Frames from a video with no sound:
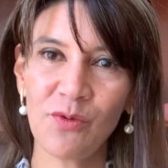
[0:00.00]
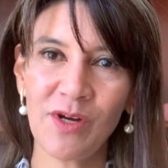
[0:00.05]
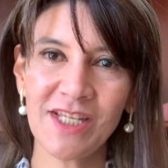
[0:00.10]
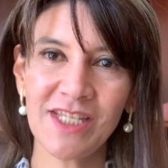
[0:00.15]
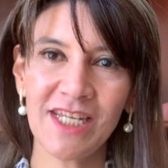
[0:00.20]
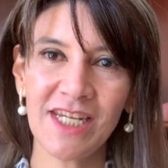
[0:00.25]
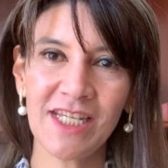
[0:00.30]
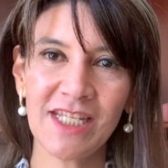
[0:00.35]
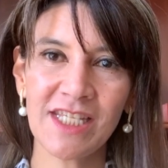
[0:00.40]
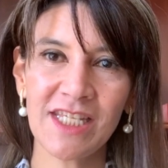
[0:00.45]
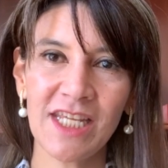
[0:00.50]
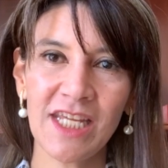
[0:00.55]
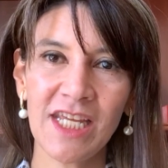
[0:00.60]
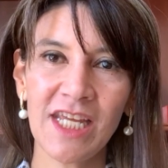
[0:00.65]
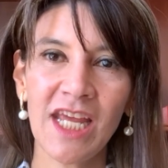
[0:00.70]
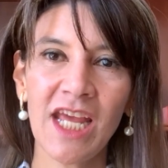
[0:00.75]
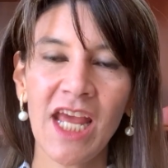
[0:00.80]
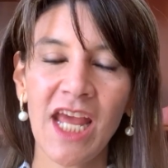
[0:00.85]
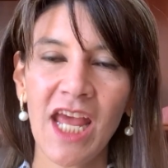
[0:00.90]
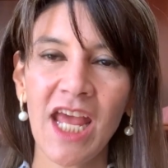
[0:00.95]

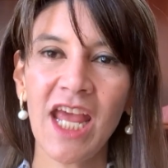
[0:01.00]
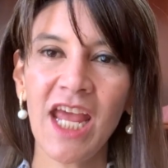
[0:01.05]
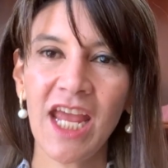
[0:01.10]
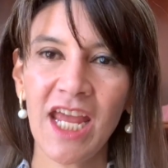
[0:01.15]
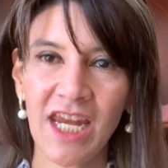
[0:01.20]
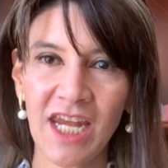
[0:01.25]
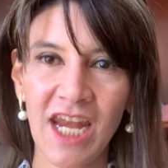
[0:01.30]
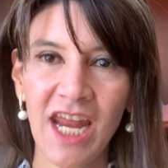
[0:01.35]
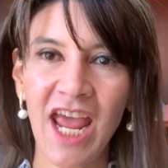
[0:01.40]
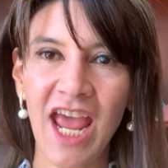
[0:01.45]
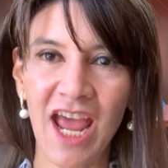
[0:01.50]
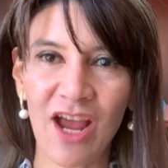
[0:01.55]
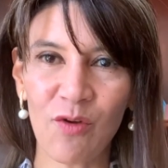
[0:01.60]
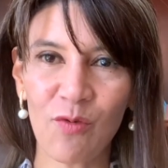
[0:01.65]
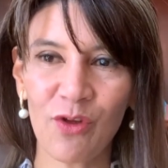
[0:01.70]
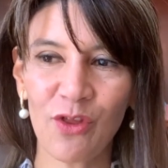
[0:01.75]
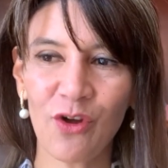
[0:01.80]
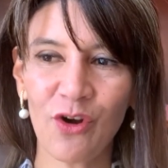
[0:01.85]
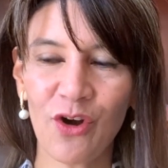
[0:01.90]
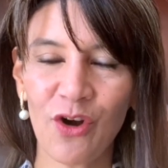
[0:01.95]
residency in
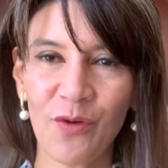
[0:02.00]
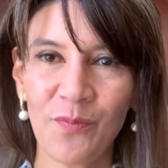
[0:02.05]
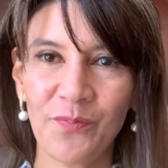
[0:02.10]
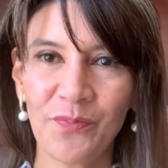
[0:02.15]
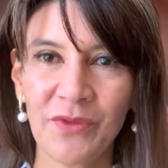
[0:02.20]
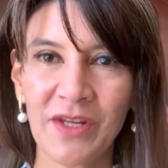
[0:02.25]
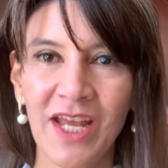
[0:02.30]
Ecuador.